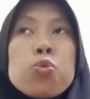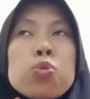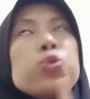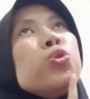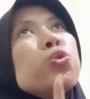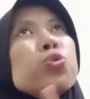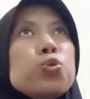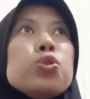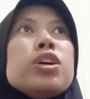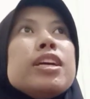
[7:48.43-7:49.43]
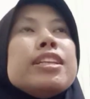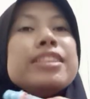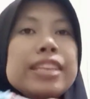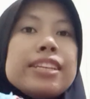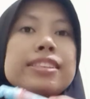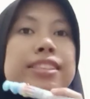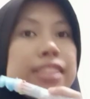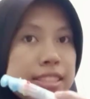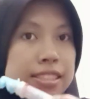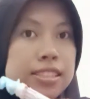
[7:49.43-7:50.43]
who did
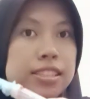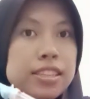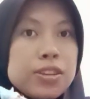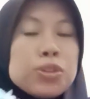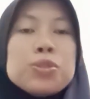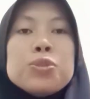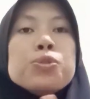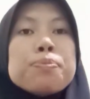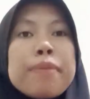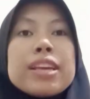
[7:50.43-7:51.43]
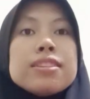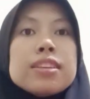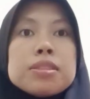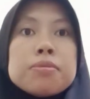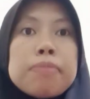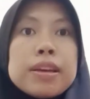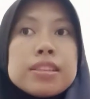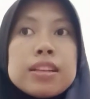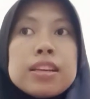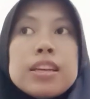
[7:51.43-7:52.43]
this, who made this.
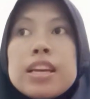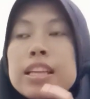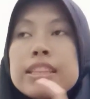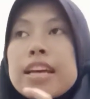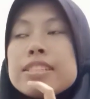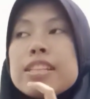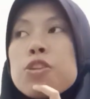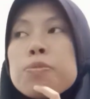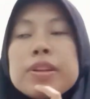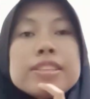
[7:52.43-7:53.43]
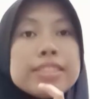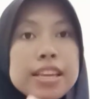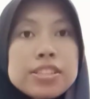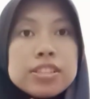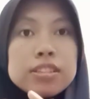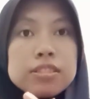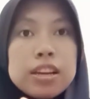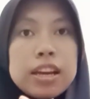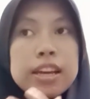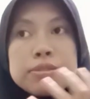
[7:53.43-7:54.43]
Basically, that's the humanization,
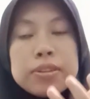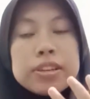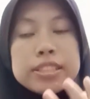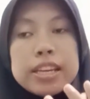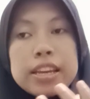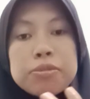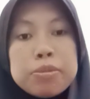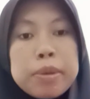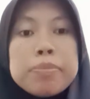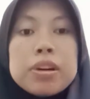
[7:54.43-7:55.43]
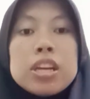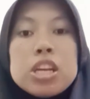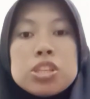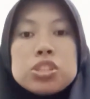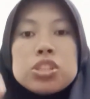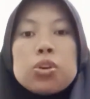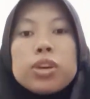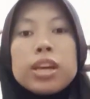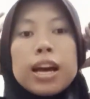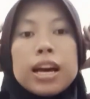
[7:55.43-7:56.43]
as far as I remember. So
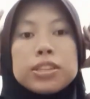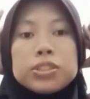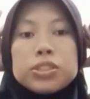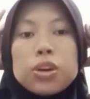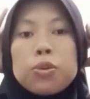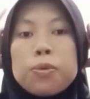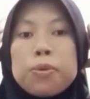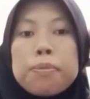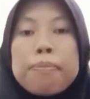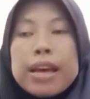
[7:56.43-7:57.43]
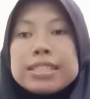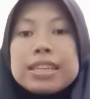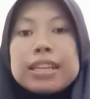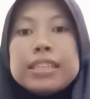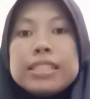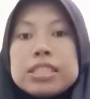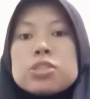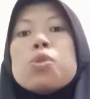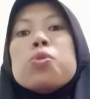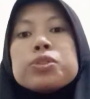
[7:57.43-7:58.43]
basically
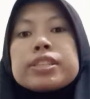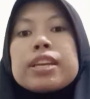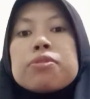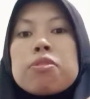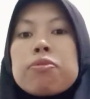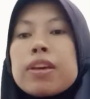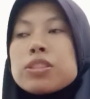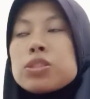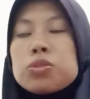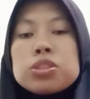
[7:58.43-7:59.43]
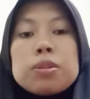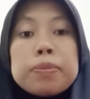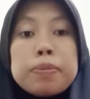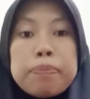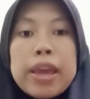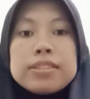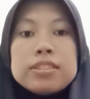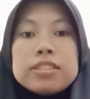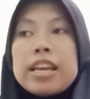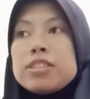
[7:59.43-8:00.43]
discourse can reflect social
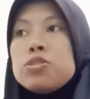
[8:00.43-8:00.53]
pattern as